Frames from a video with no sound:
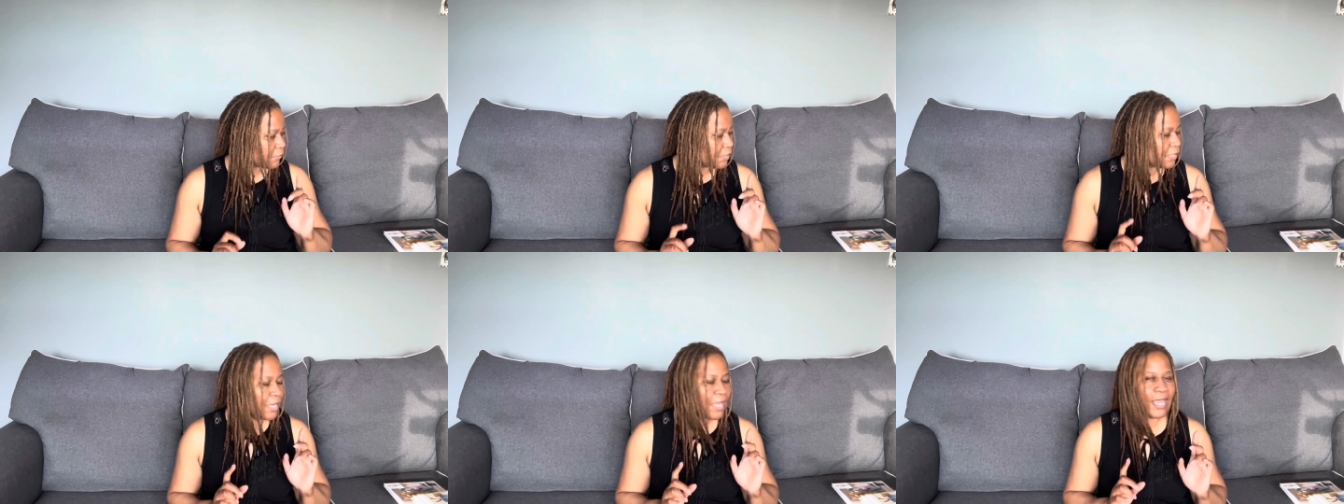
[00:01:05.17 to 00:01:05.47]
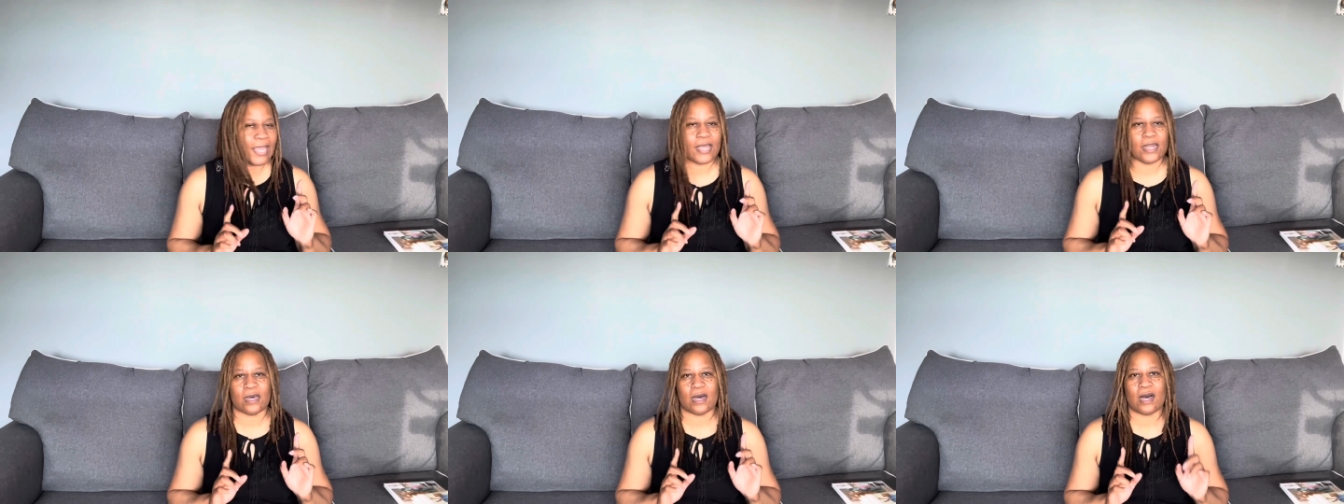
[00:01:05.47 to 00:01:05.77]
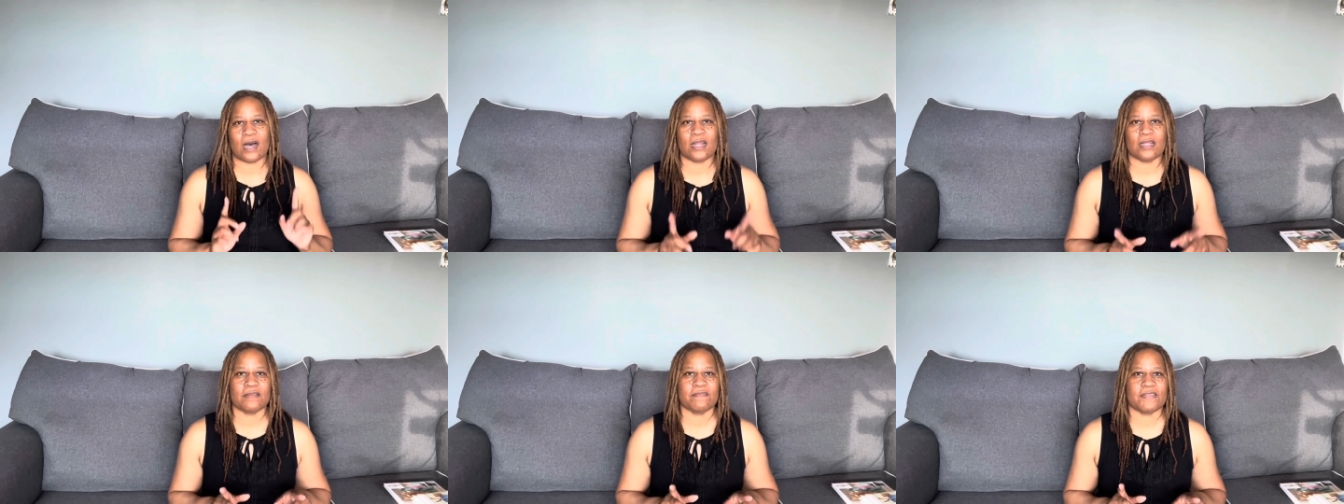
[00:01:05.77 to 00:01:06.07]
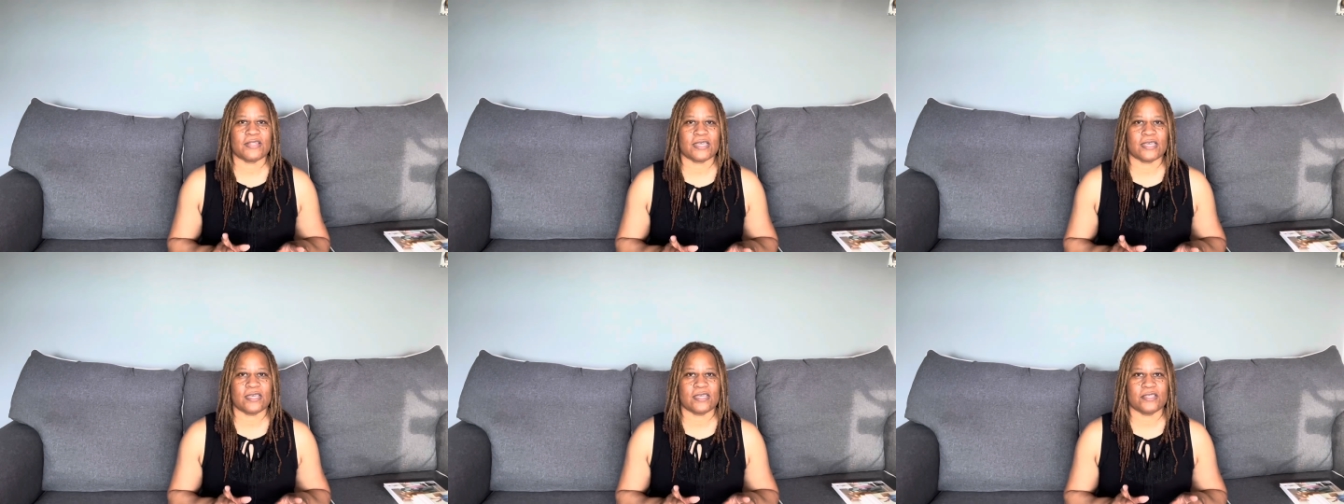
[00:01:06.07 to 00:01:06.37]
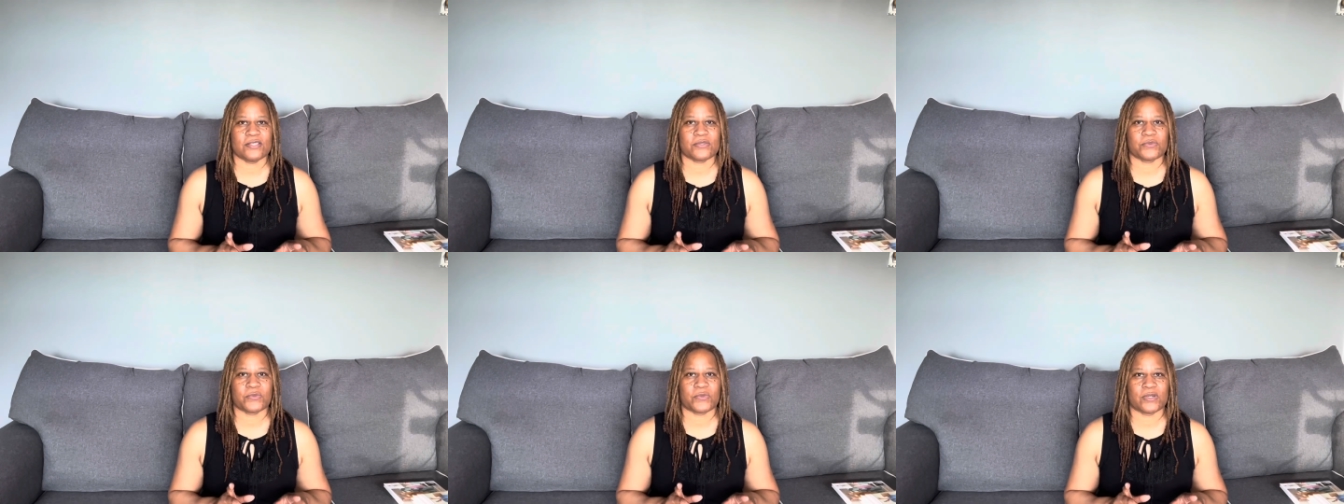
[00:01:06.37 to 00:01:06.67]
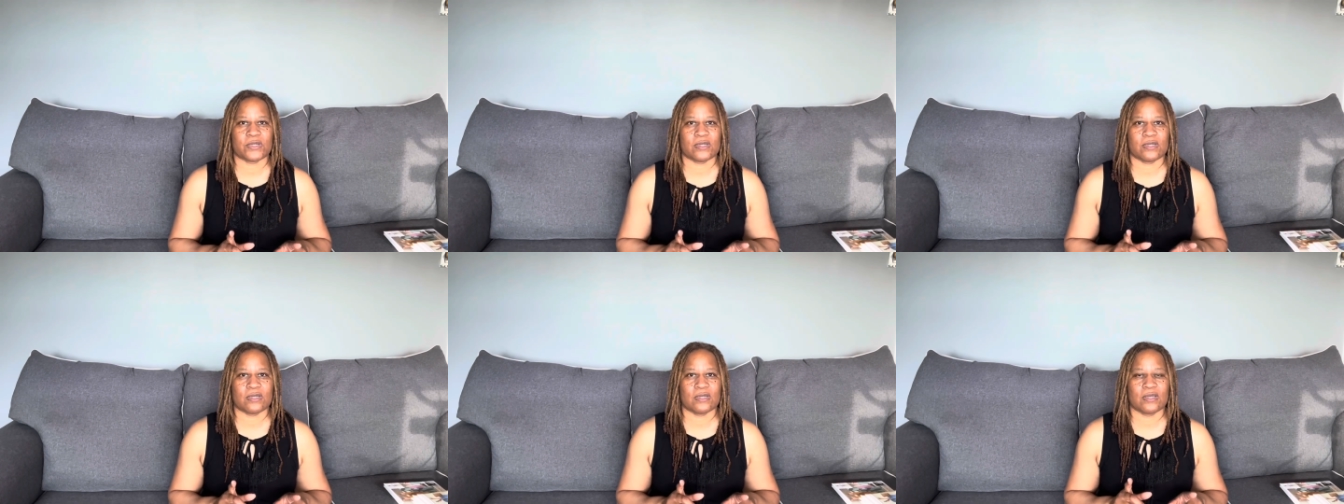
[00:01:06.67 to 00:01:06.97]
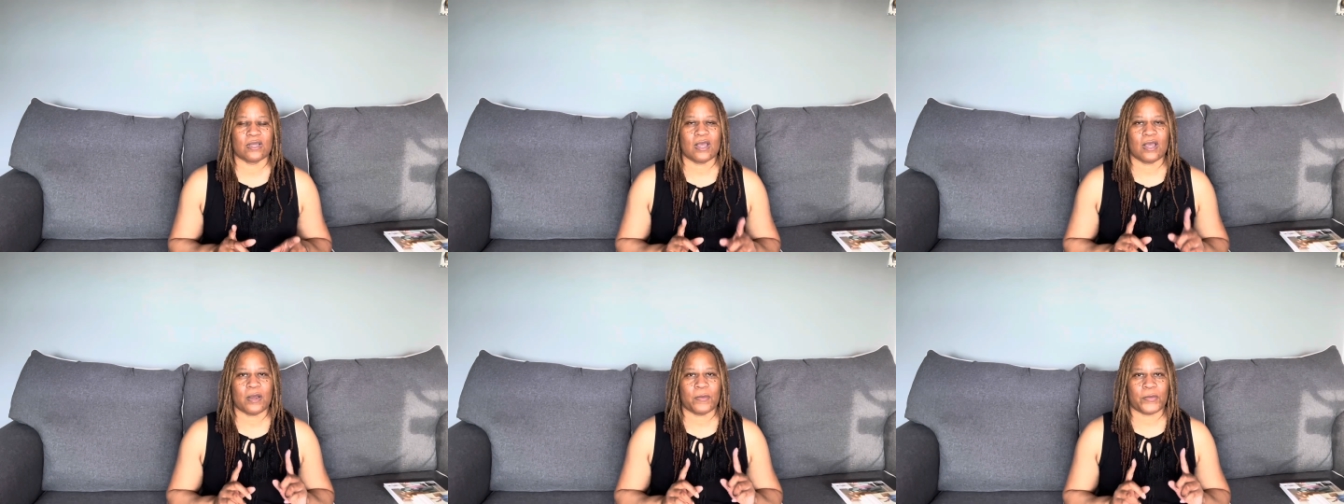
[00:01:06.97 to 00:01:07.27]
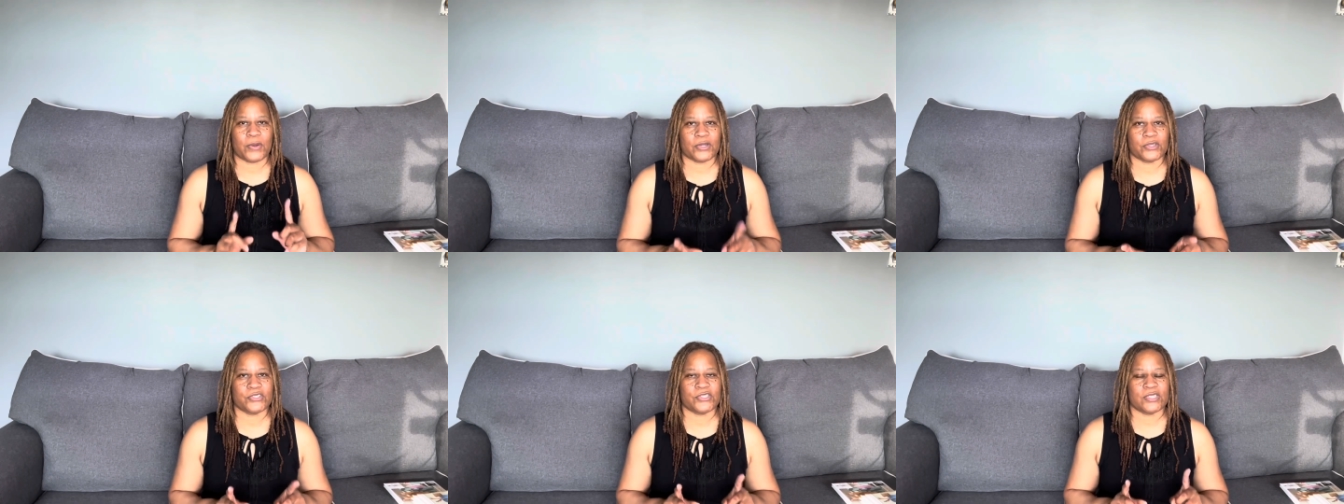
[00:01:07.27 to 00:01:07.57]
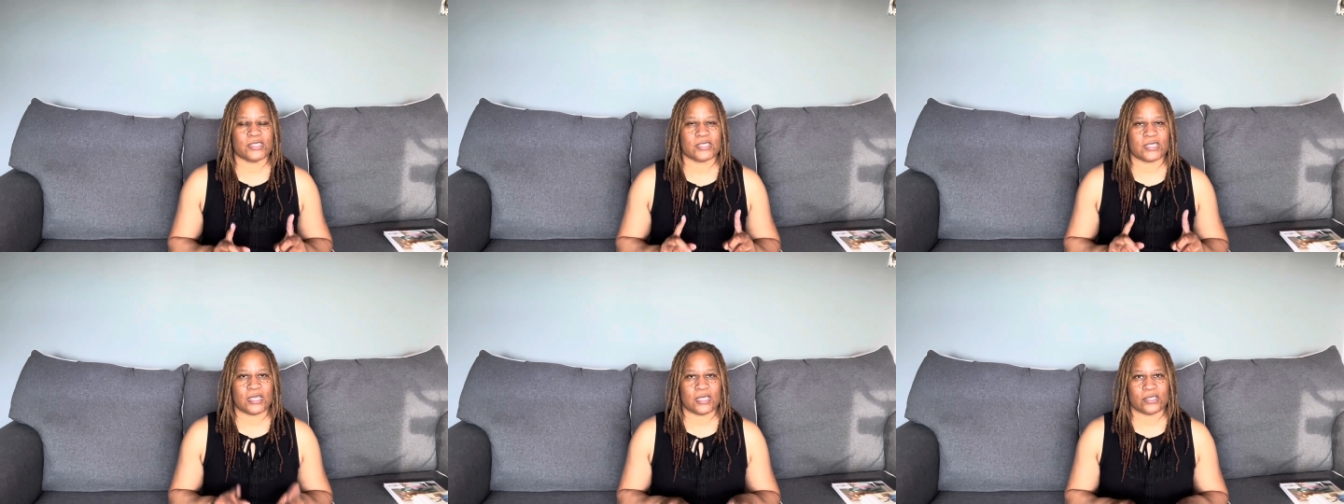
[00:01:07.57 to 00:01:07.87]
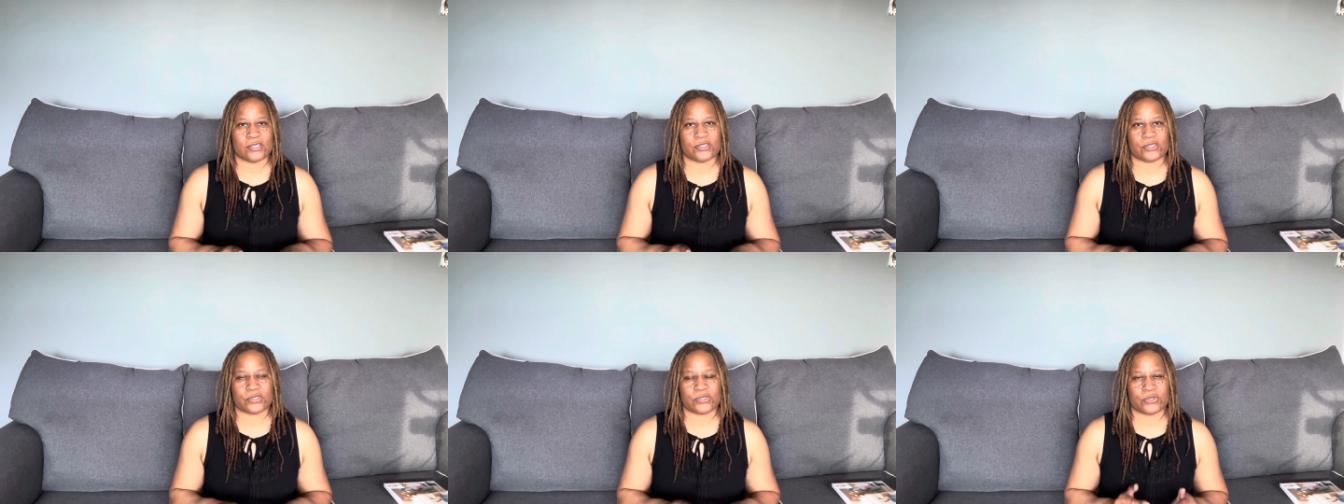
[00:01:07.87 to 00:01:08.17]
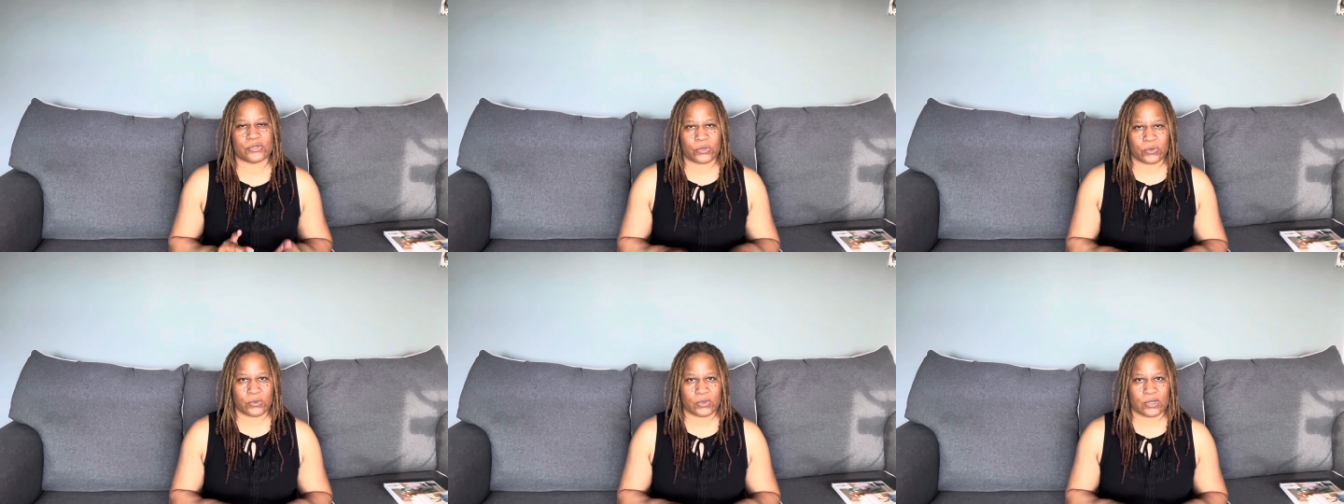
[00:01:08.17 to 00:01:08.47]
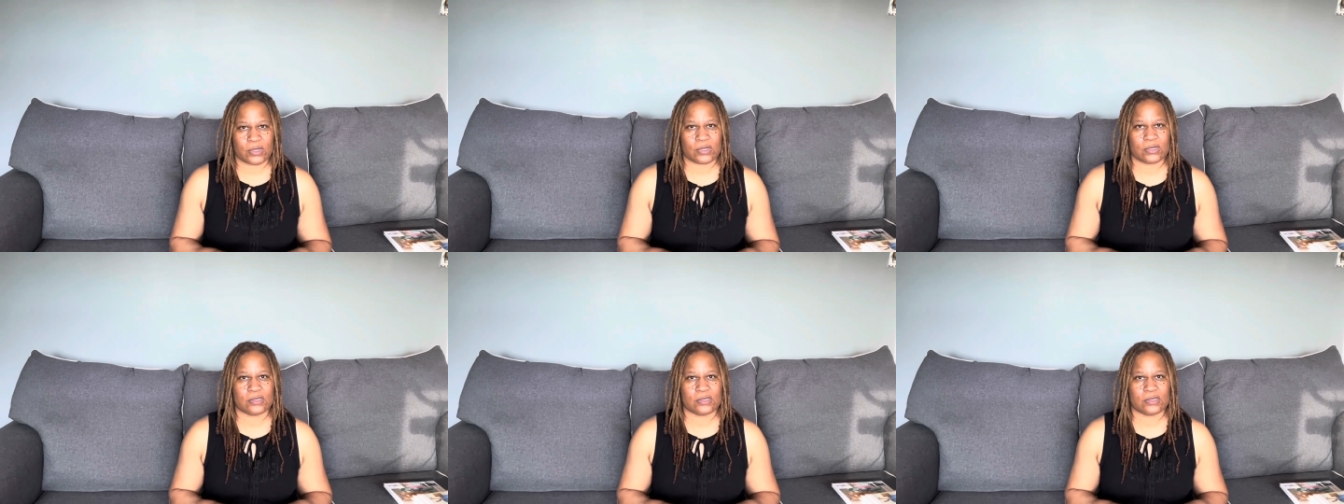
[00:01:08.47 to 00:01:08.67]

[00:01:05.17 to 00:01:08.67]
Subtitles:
And all of these were purchased in store.